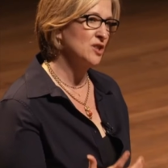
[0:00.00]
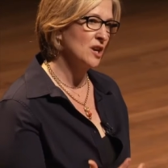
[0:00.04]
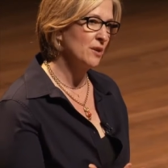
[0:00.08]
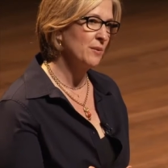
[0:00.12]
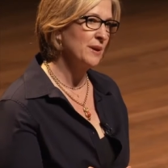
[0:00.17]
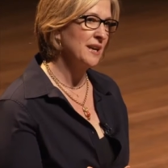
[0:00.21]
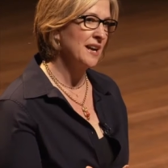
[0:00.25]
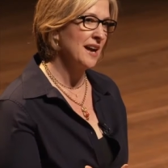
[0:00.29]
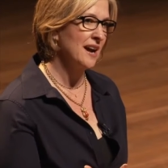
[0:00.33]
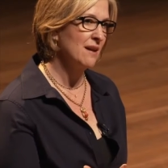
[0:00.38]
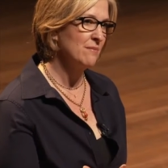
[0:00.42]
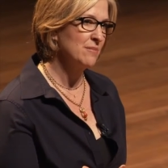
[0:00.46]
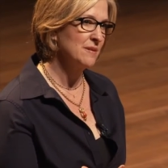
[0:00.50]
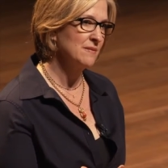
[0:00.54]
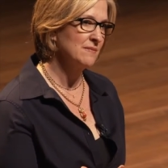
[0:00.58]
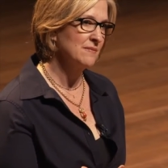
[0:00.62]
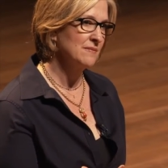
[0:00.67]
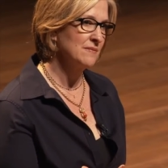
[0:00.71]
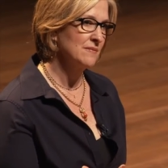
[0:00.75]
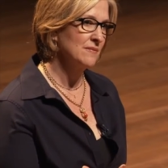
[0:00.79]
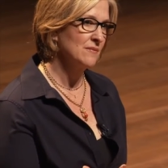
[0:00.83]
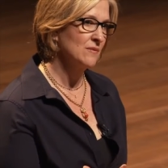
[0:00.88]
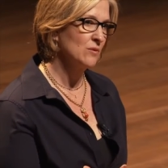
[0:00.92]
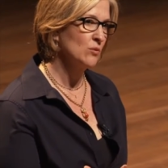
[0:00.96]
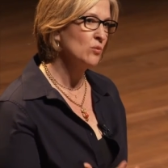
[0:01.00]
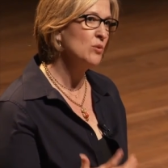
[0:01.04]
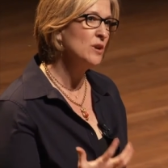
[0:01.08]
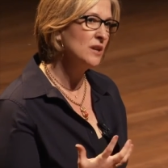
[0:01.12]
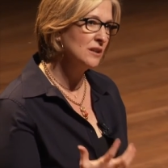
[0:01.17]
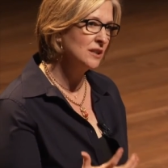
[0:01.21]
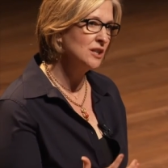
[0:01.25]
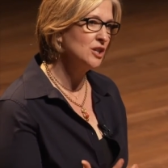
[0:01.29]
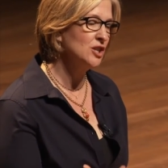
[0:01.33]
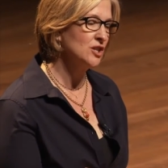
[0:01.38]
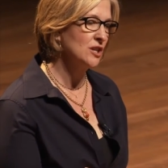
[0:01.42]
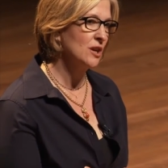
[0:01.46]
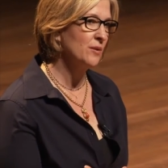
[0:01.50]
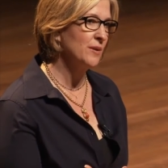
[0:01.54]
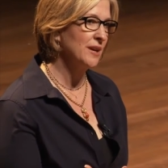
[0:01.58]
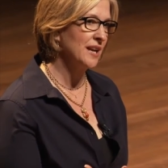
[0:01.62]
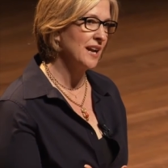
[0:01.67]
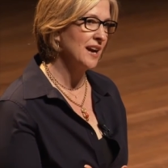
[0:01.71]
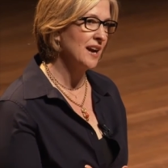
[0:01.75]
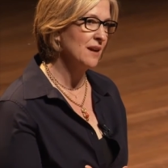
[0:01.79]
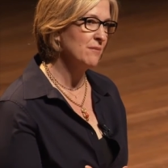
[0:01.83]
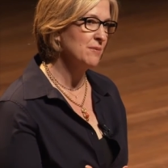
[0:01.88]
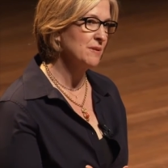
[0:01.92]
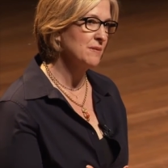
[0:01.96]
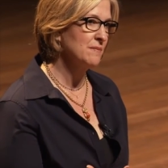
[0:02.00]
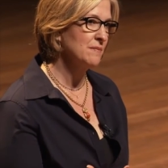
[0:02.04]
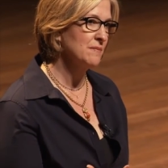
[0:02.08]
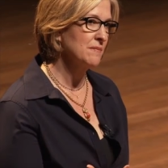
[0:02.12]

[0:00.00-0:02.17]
showing up, really showing up,